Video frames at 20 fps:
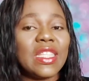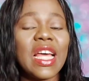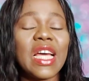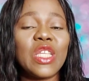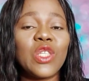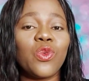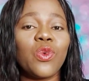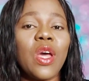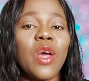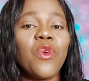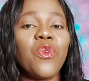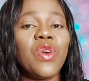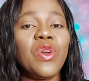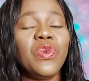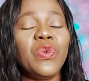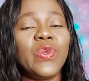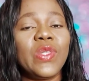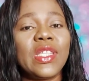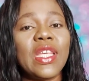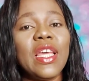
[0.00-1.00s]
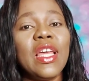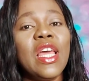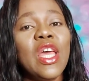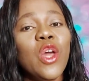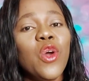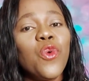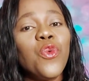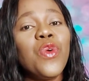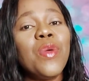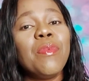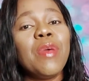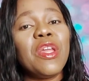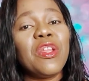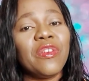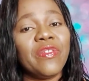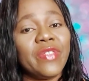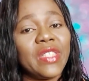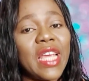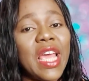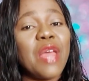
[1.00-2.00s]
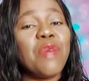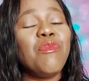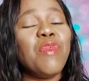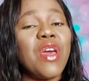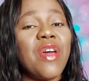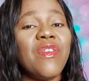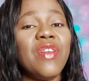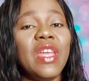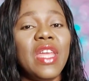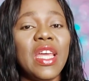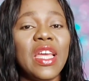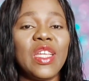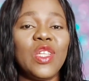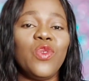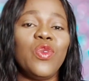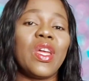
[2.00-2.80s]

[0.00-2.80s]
That's why when you say women of childbearing age,